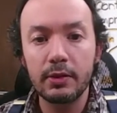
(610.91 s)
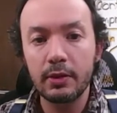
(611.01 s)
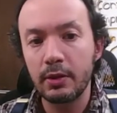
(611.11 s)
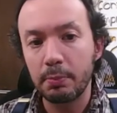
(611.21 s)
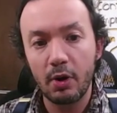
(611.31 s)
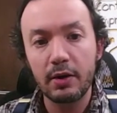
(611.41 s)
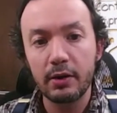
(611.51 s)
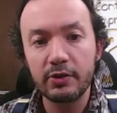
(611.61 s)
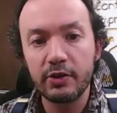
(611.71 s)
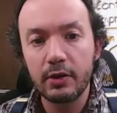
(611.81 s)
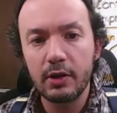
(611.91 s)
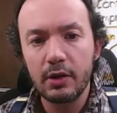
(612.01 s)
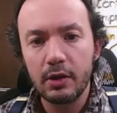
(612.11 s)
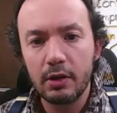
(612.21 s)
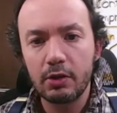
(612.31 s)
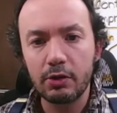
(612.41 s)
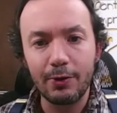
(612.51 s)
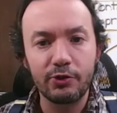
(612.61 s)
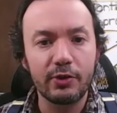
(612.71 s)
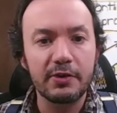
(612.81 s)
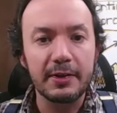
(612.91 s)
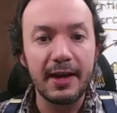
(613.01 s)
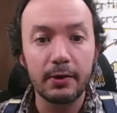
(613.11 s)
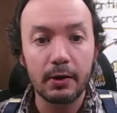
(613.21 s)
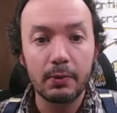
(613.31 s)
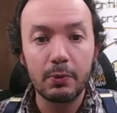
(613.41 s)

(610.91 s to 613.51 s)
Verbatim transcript: the product closer together.